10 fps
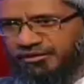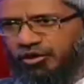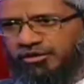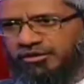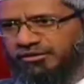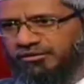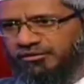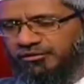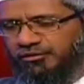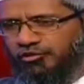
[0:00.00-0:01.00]
the daughter
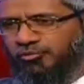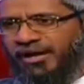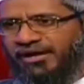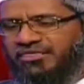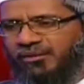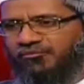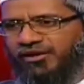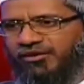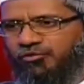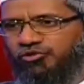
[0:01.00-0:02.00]
to marry
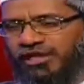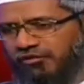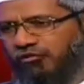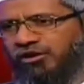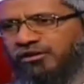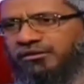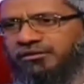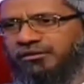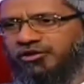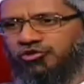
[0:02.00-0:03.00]
someone who they want
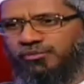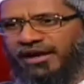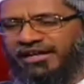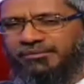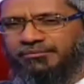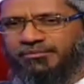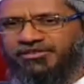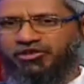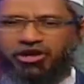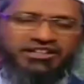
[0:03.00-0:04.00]
her to marry
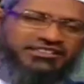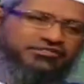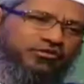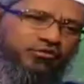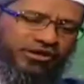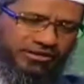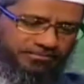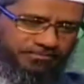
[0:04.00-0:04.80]
but the daughter does not want?